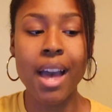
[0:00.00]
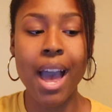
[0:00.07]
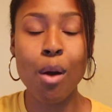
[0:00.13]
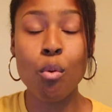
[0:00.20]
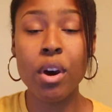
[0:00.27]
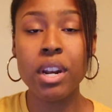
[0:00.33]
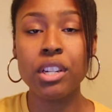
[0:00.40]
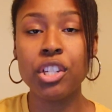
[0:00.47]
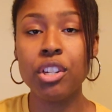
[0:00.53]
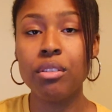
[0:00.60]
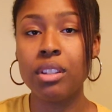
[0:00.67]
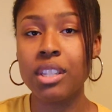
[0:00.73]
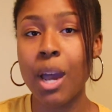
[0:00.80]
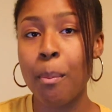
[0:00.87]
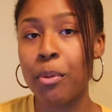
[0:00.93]
wanted to
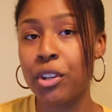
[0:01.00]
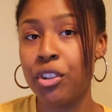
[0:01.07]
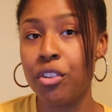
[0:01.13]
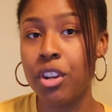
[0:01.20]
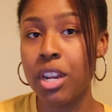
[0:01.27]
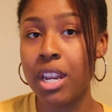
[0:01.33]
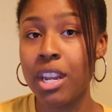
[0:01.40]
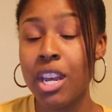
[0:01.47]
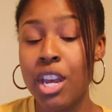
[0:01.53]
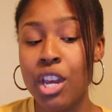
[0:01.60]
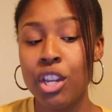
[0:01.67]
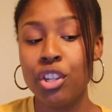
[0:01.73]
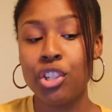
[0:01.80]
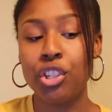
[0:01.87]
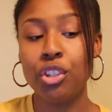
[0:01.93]
use this opportunity
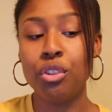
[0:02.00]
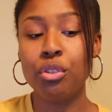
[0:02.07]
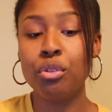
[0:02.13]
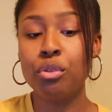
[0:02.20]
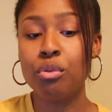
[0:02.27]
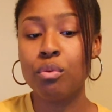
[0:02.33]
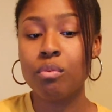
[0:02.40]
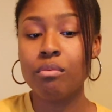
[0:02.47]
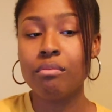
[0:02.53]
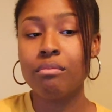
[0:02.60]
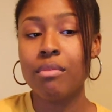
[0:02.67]
to